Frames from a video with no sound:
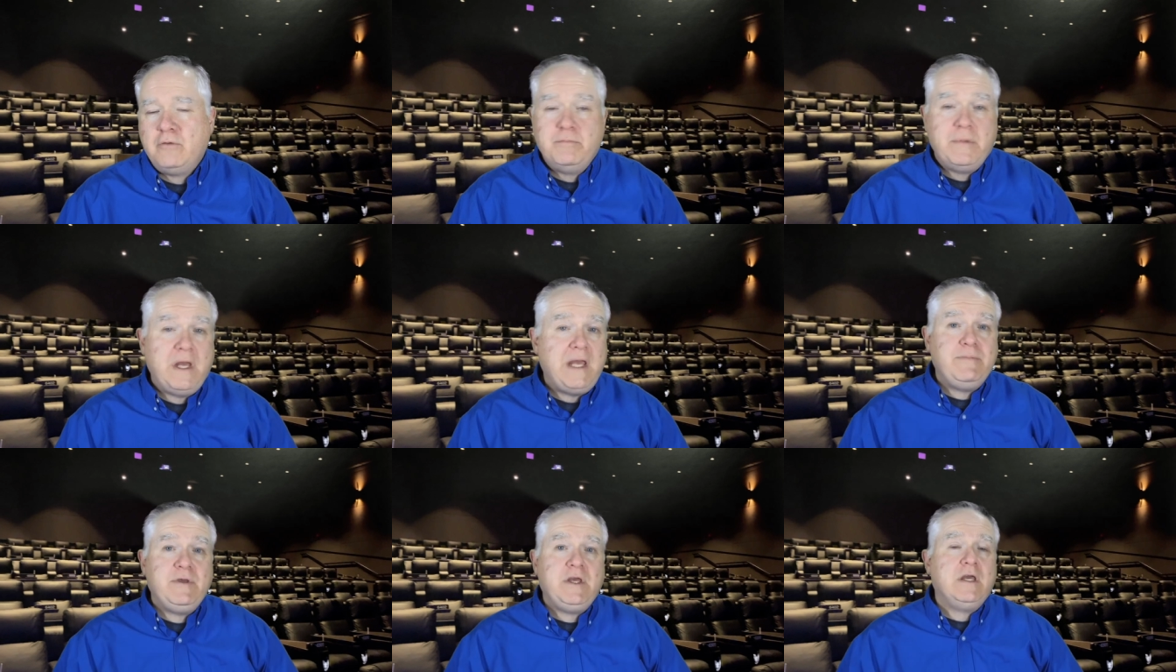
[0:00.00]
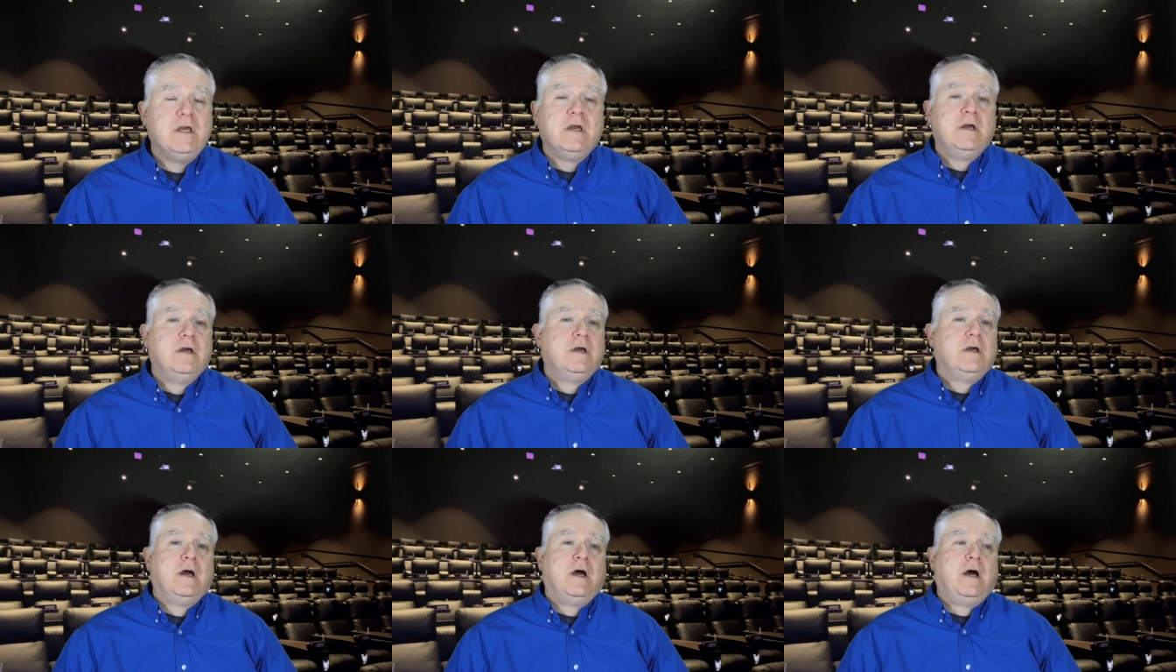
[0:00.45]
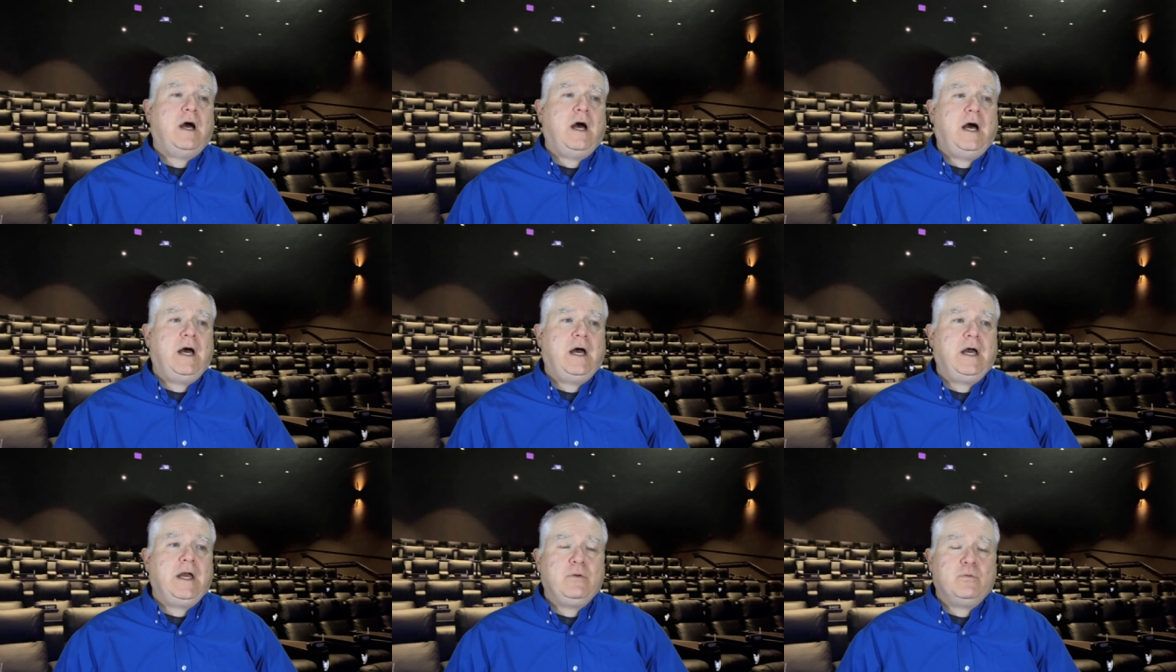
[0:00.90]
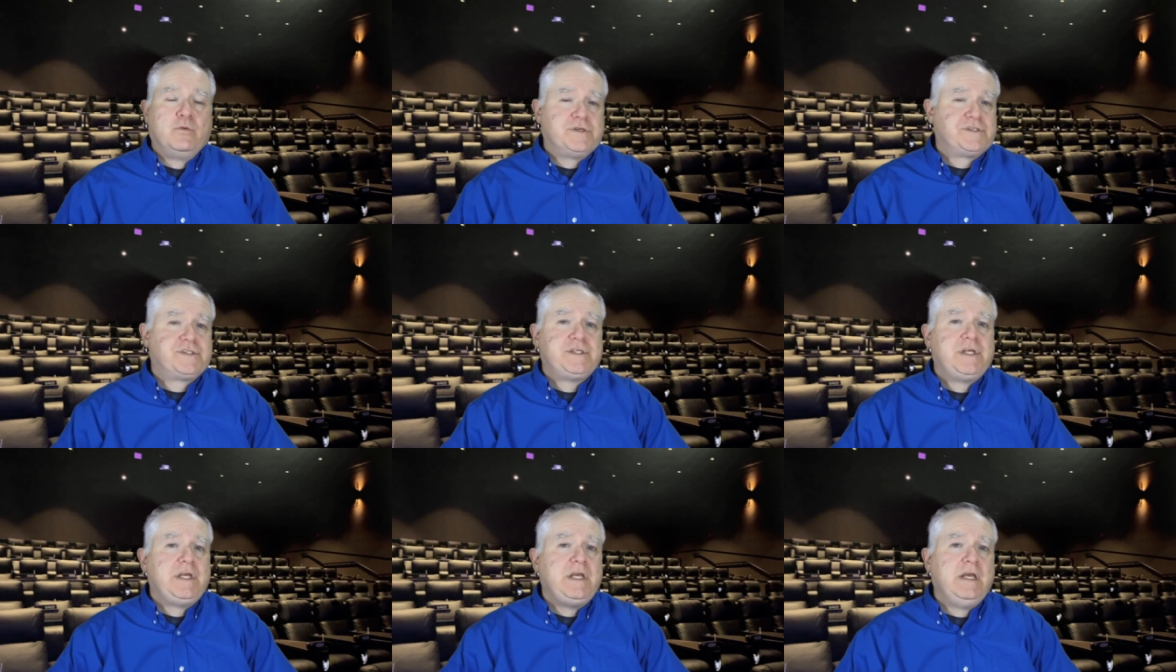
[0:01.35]
Maybe I
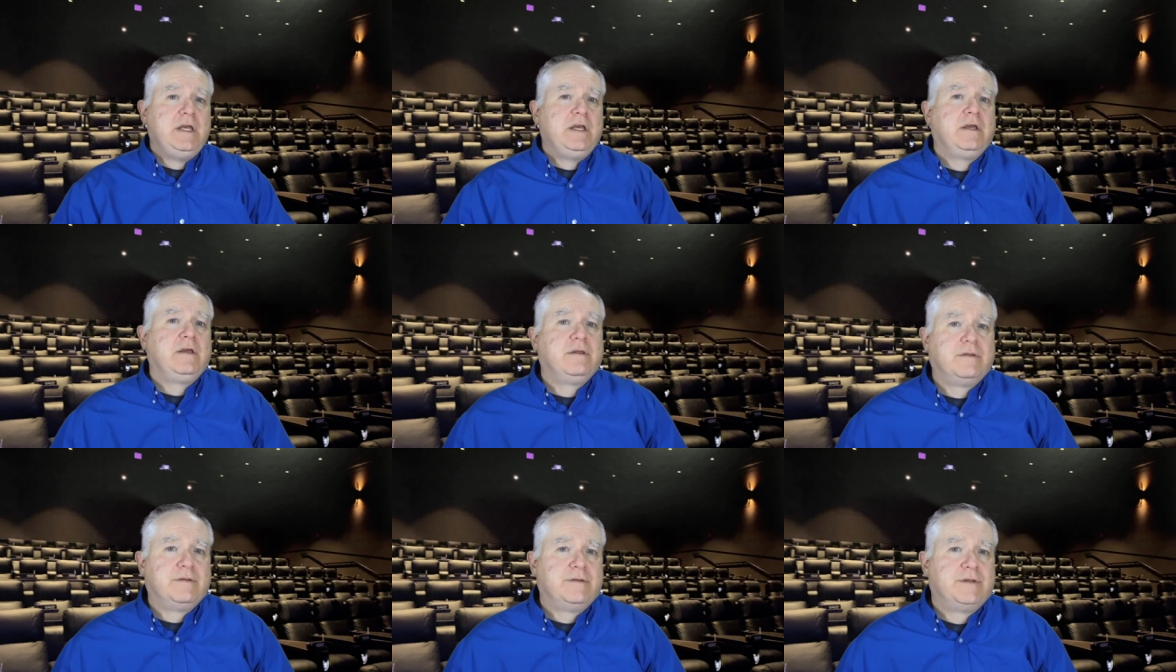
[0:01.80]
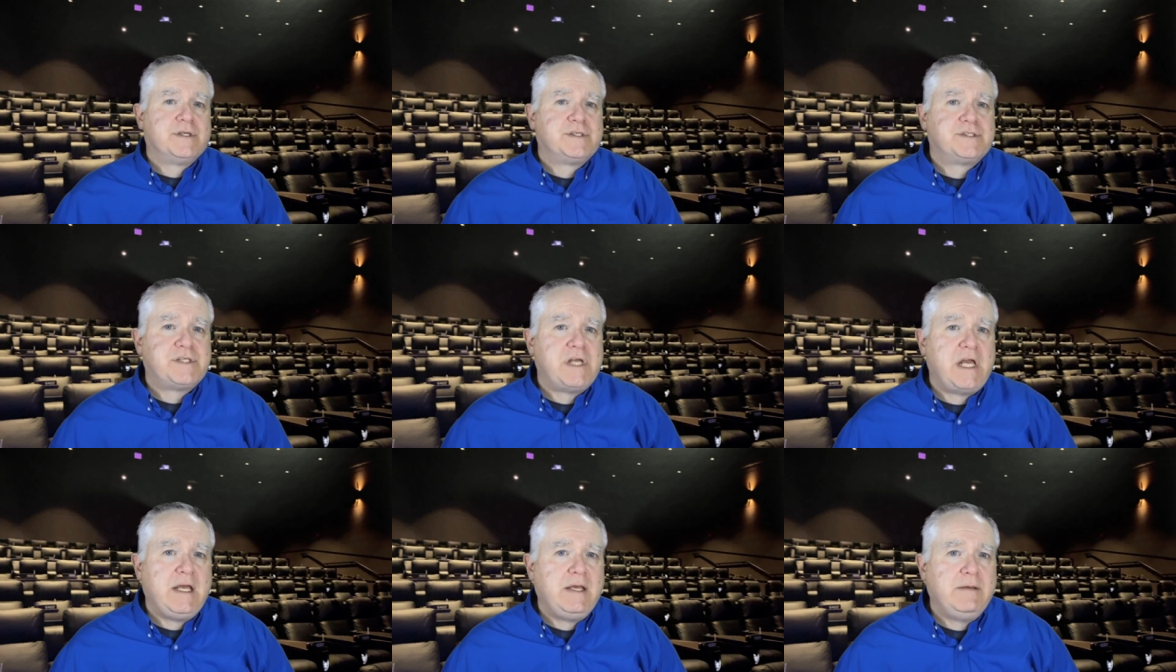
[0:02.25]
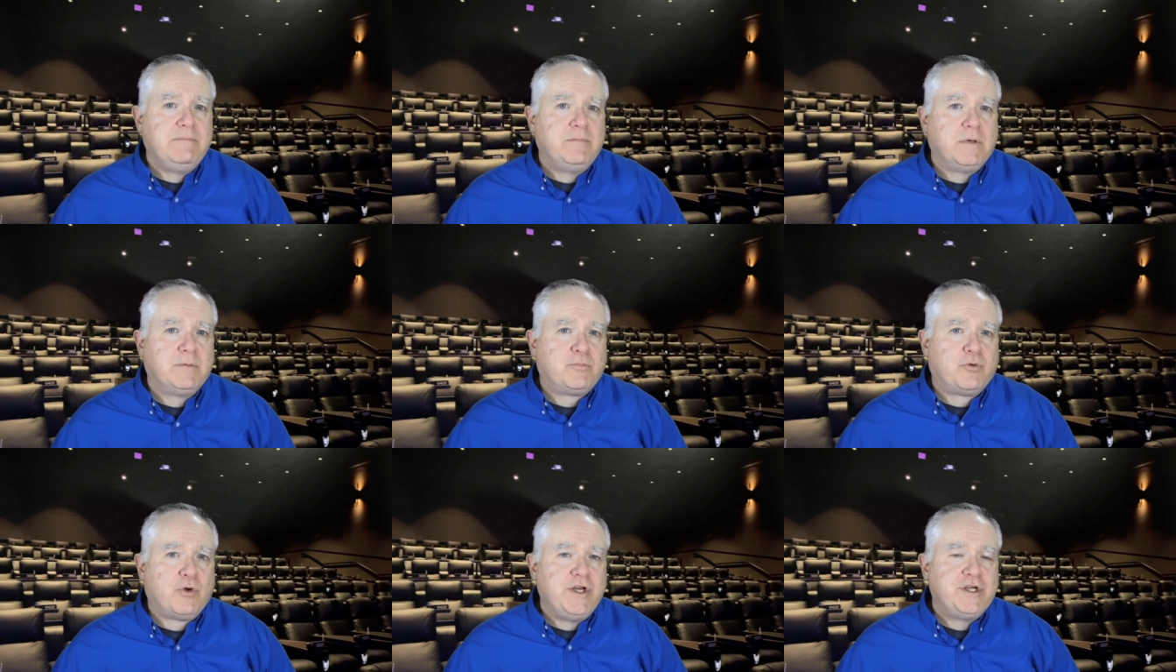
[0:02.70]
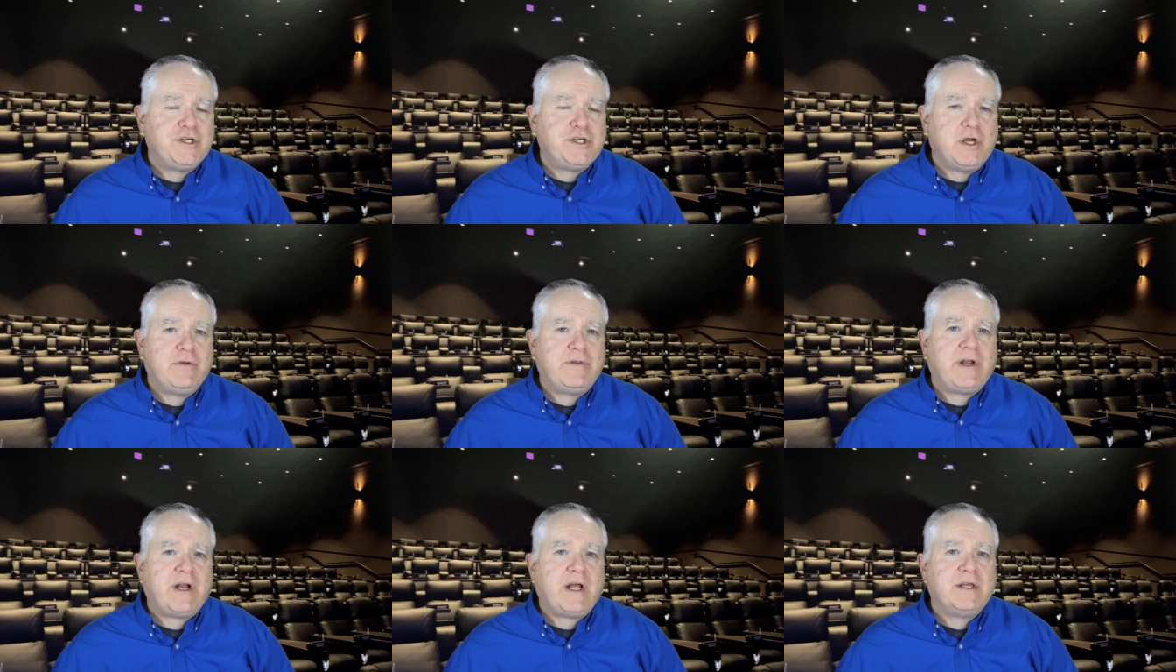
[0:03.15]
was seeing the same
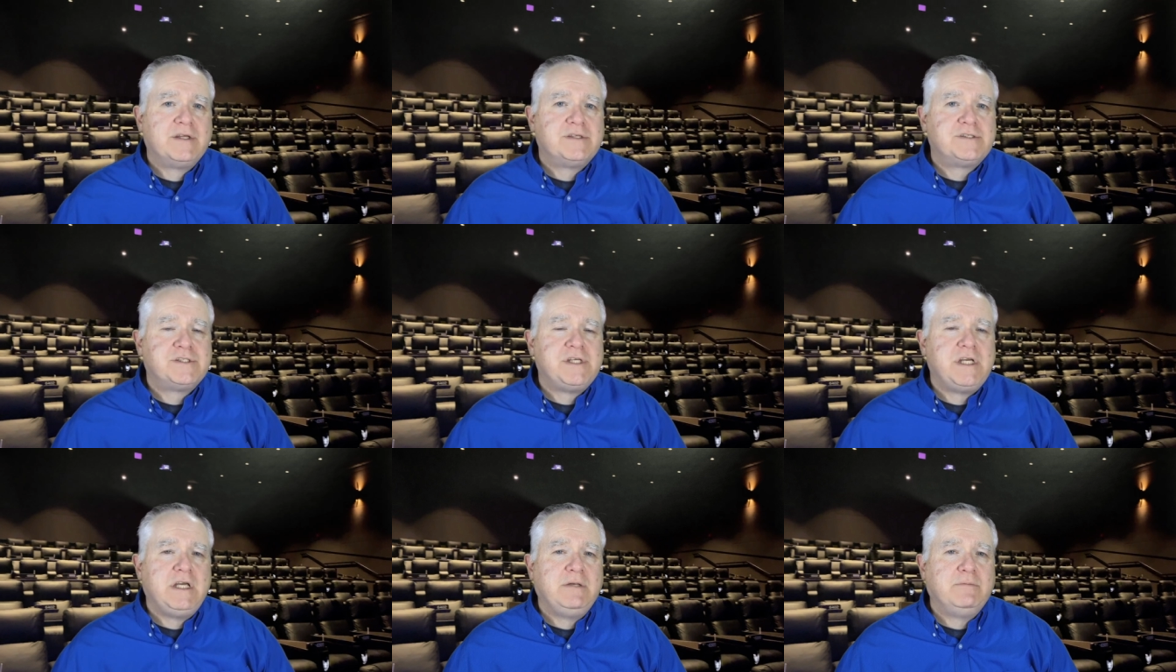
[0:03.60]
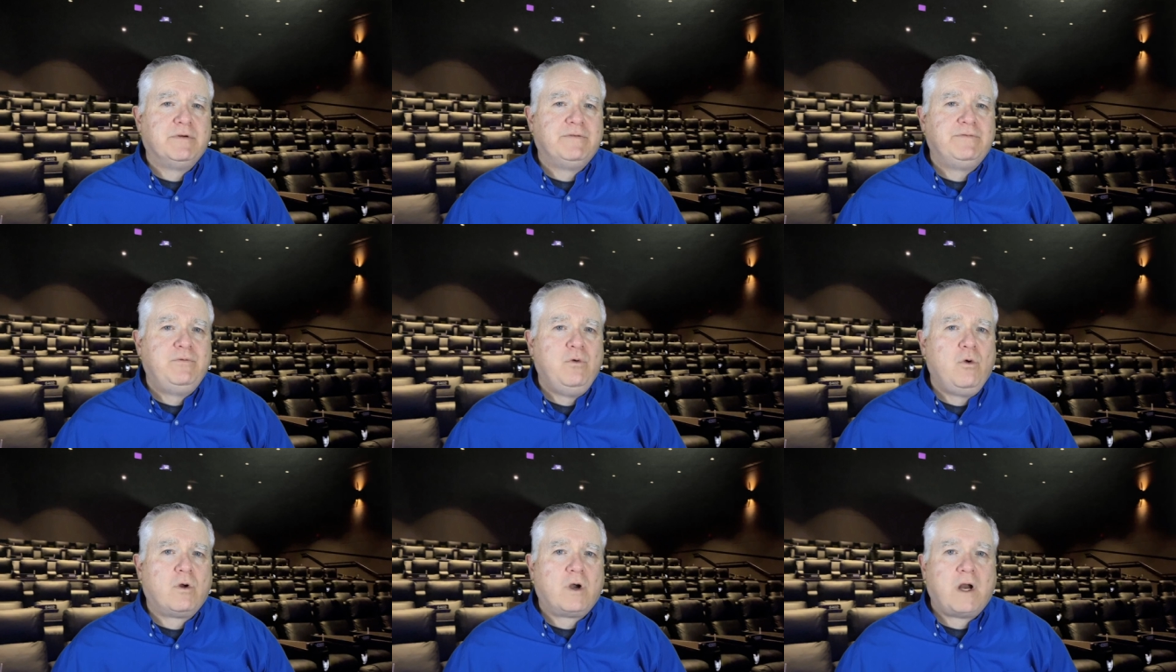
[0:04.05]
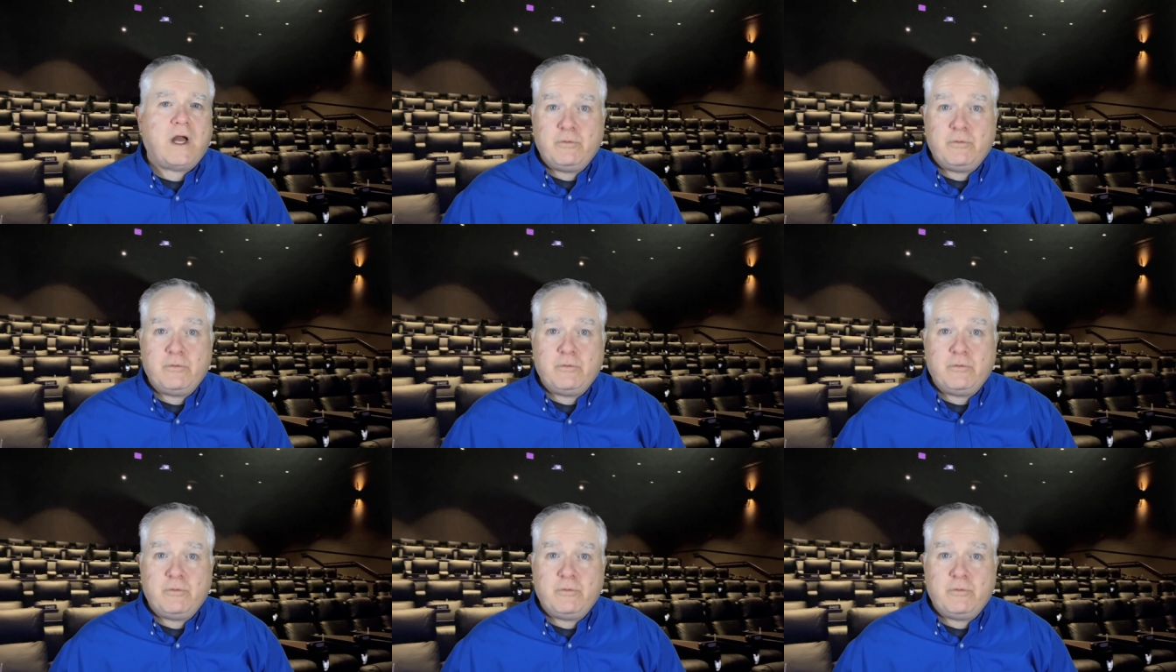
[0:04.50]
pre-show that I had seen before.